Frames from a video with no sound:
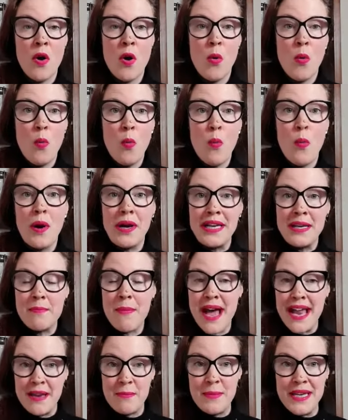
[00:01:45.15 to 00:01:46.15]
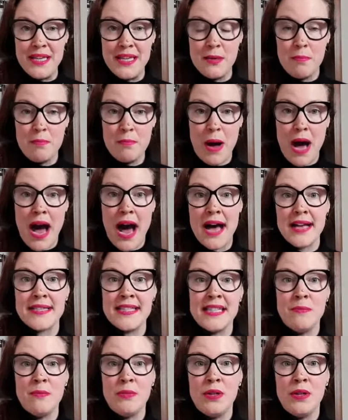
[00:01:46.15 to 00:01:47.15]
what might be the
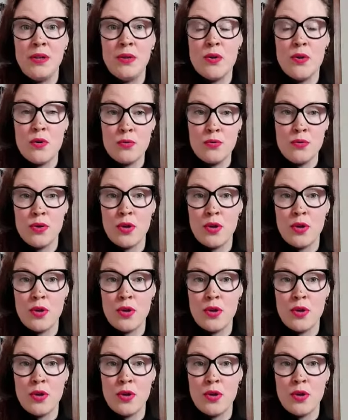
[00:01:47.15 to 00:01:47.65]
possible root